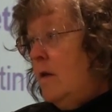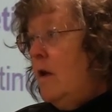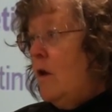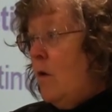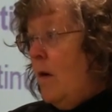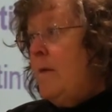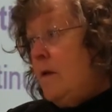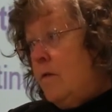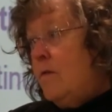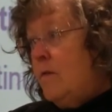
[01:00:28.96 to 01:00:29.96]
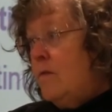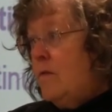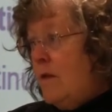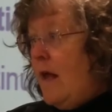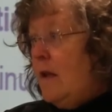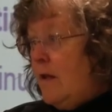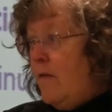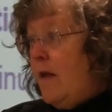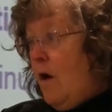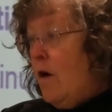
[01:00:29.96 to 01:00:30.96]
You know, I mean, sadly
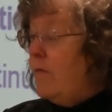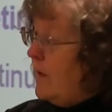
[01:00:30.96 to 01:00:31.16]
they are.